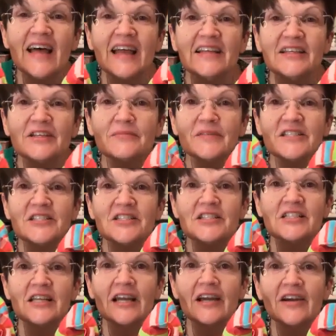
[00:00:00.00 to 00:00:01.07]
Thank you, Miss
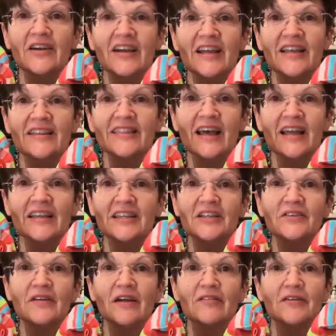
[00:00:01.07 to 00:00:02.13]
Jerry. Thank
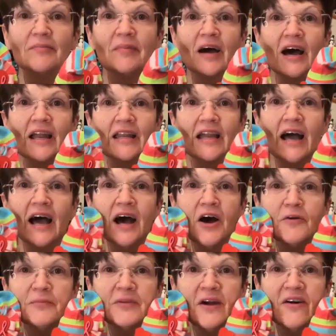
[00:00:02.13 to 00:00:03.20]
you, everybody. I
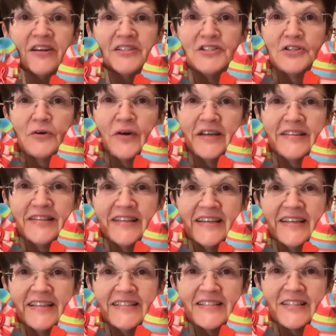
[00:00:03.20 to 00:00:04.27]
hope y'all enjoyed
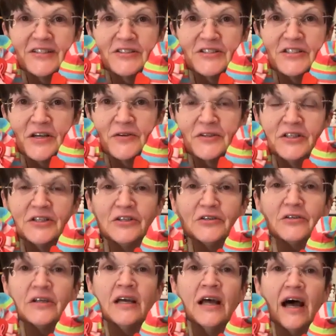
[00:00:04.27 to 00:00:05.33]
these. They're so
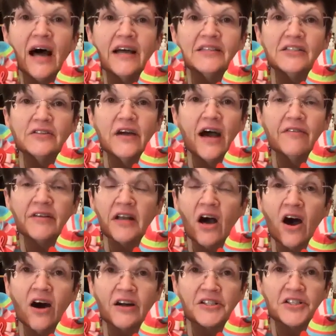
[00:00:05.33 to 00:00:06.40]
cute. I do have an
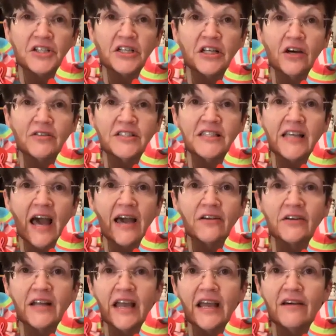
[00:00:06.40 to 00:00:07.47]
auction on
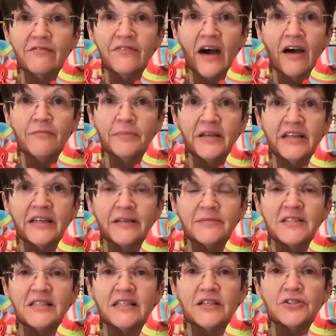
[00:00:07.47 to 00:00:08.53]
Saturday at 5
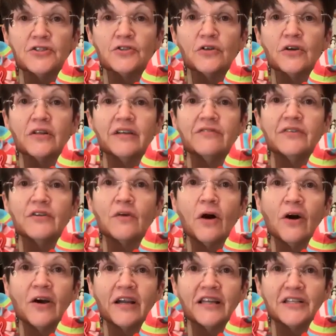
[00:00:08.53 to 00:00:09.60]
p.m. Central. If you
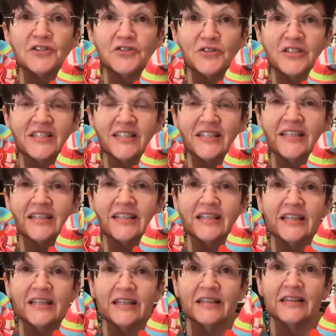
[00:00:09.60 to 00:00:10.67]
are interested
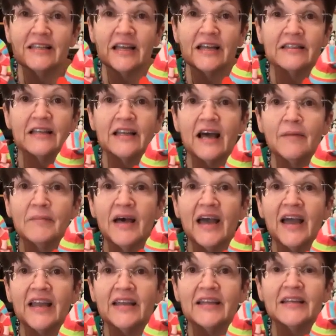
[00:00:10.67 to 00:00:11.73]
in anything that I
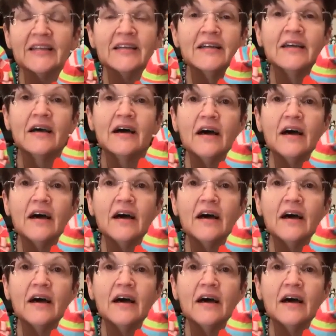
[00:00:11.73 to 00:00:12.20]
make,